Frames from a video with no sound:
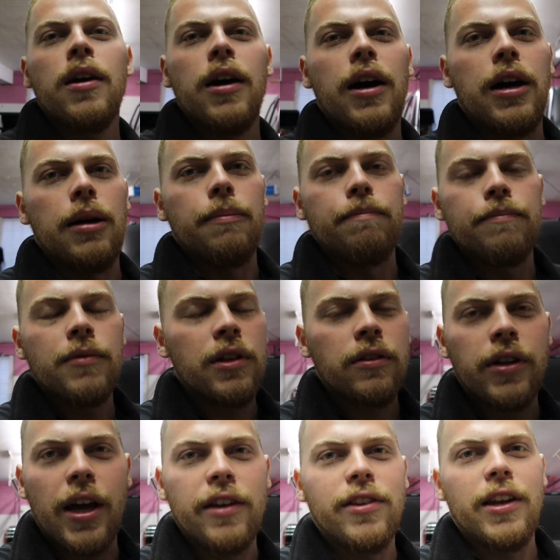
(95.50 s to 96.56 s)

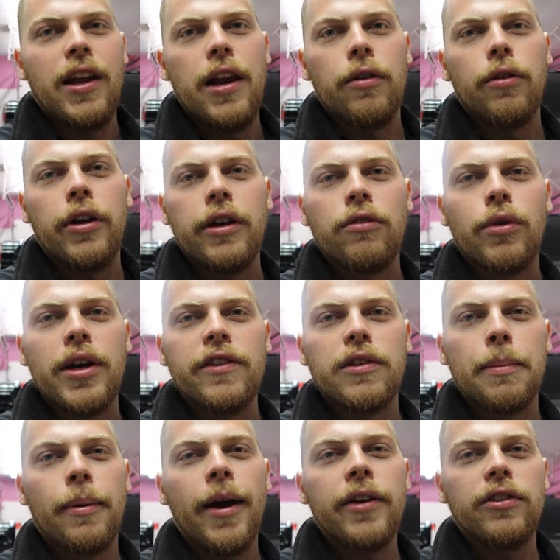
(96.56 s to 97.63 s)
Like I said, they didn't really raise
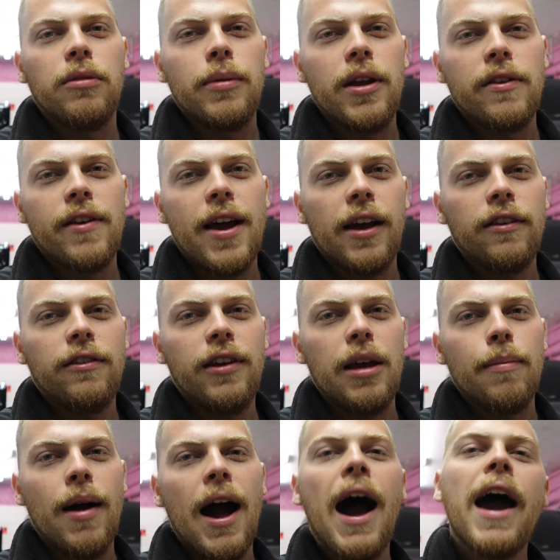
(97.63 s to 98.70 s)
the price, and it'd be the exact
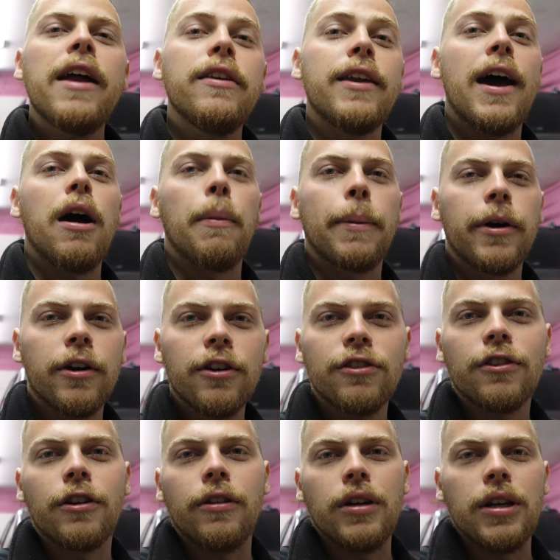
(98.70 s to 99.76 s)
same. Now,
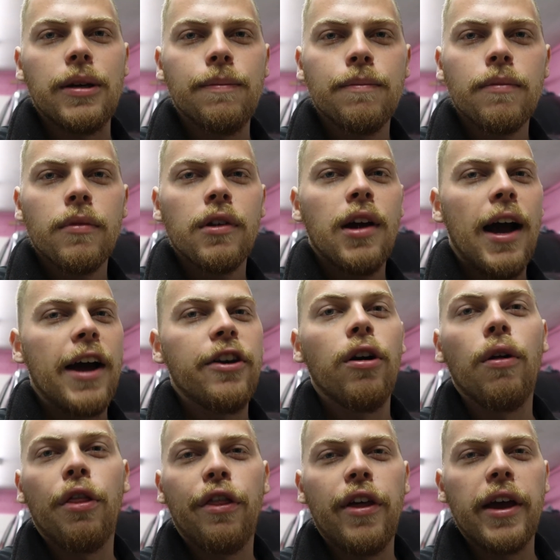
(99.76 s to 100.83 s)
personally, I
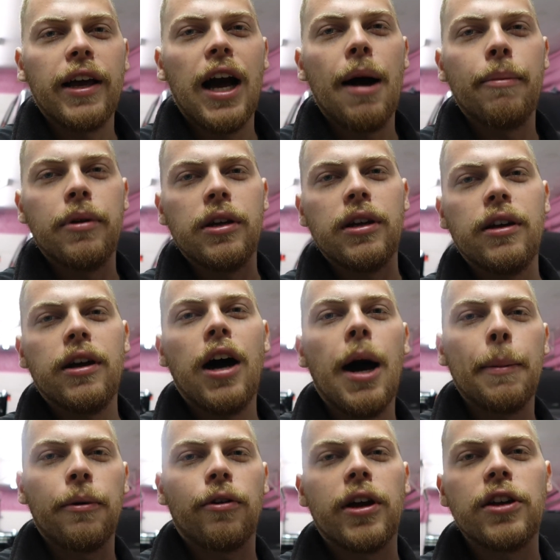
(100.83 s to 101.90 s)
don't think I'm going to
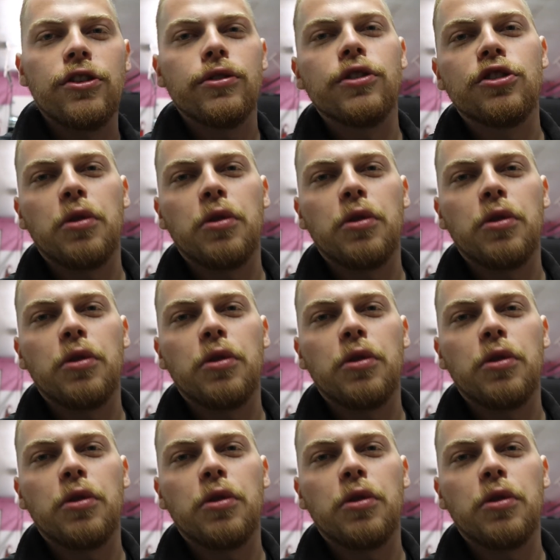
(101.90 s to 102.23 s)
upgrade to a